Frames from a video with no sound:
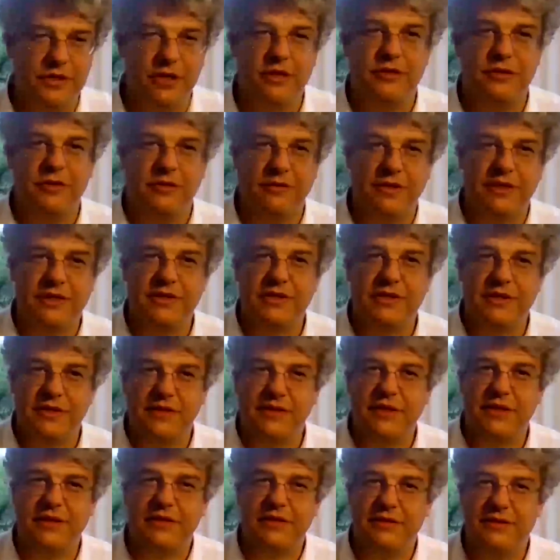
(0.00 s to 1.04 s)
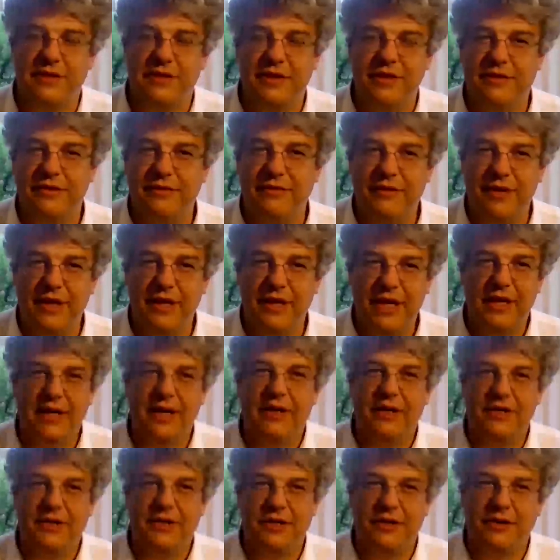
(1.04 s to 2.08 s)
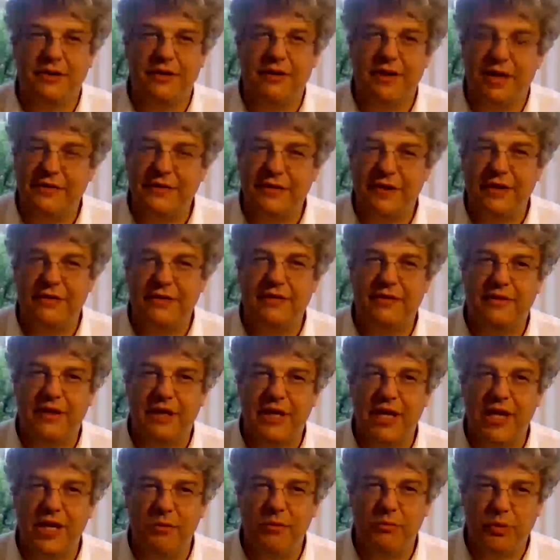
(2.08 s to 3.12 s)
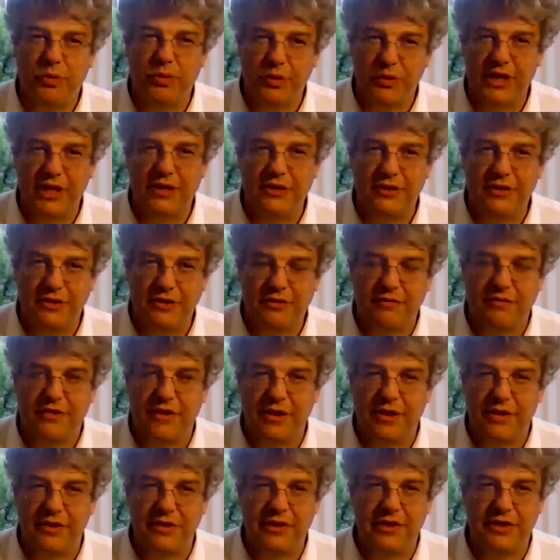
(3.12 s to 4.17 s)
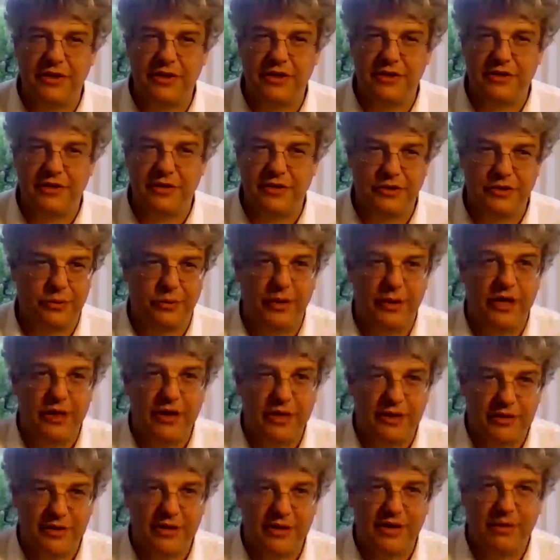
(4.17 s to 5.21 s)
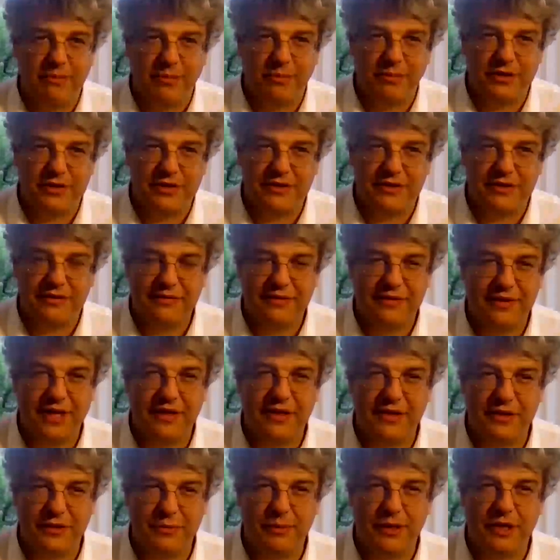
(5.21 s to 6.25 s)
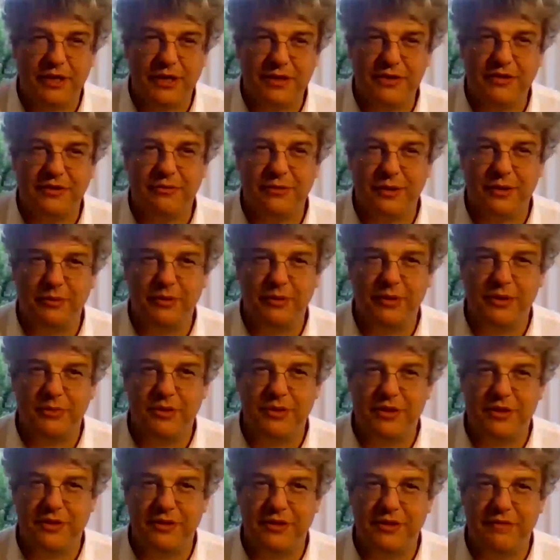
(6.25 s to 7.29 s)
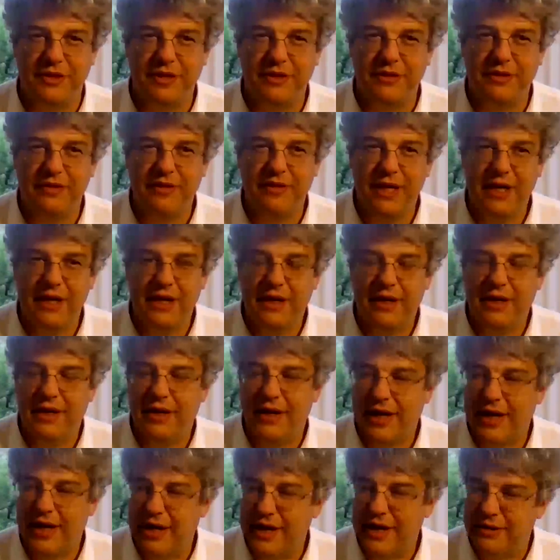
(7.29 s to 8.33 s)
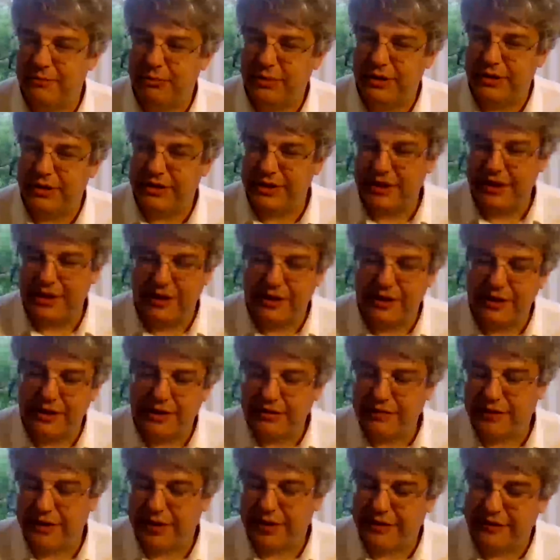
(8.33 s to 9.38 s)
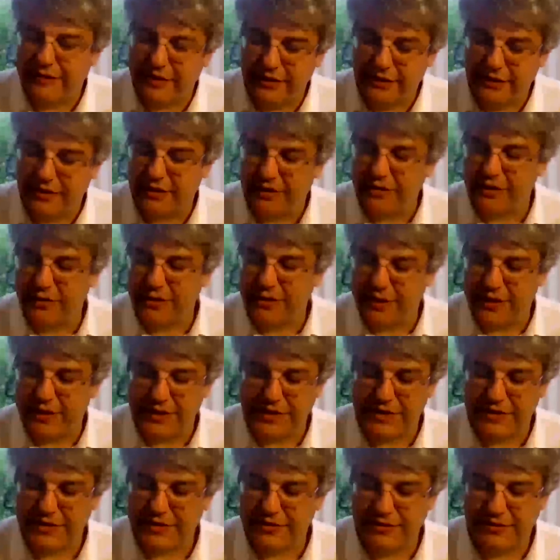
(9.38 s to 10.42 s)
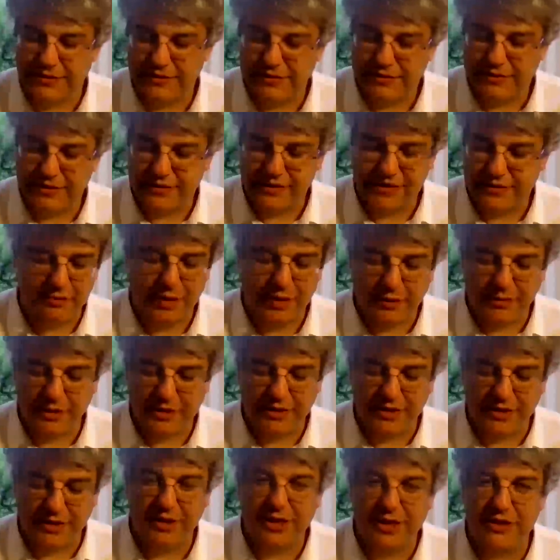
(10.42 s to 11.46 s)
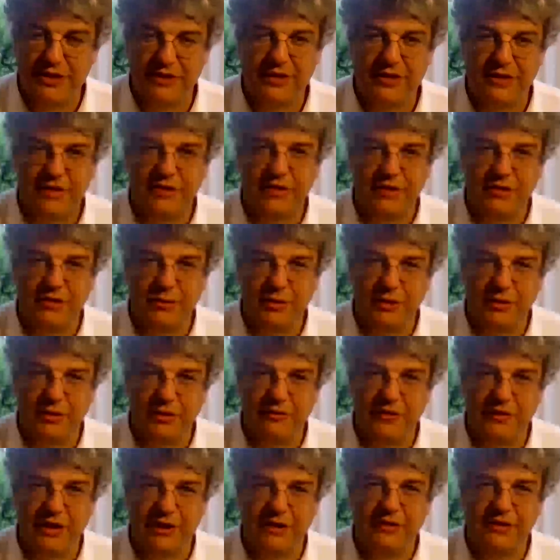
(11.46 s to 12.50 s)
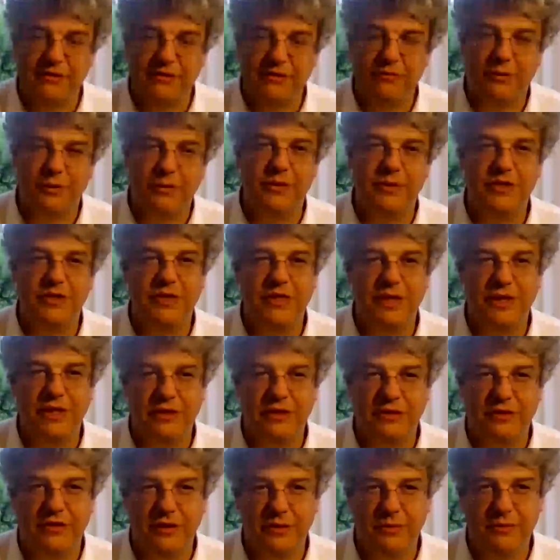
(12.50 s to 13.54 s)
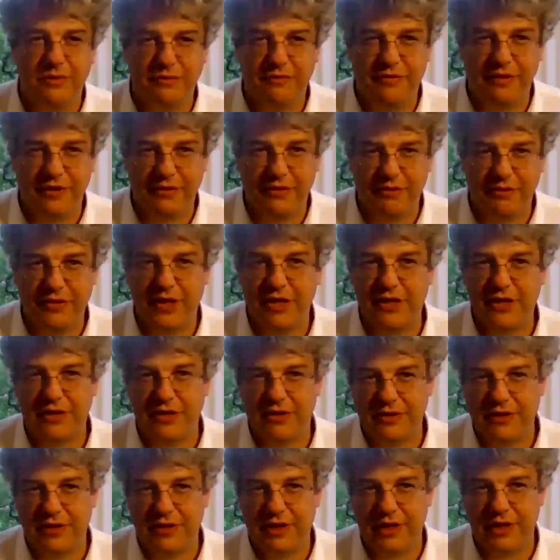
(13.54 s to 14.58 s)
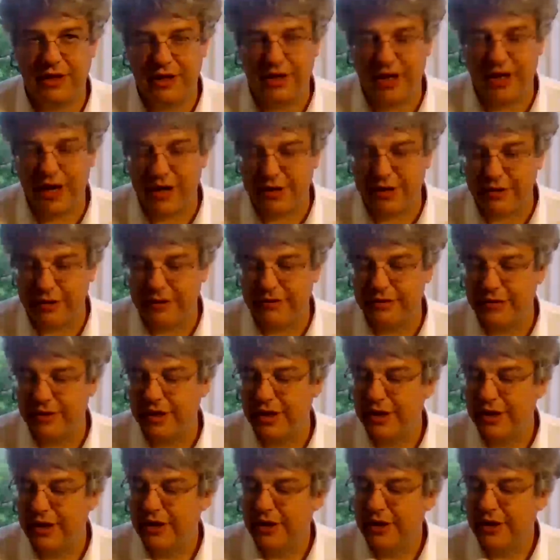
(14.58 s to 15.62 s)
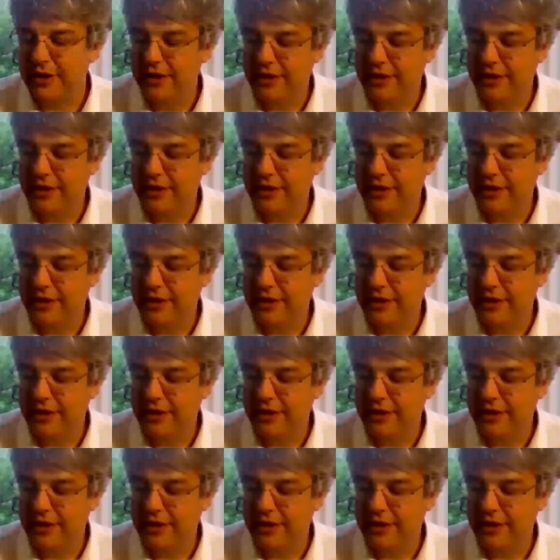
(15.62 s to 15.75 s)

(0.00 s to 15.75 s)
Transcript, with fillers: do social distancing. So I think the airborne nature of the disease, it's already in the numbers. That is basically what we're observing. And particularly, I think the US is probably the best example of that. What we're seeing in terms of the infections there now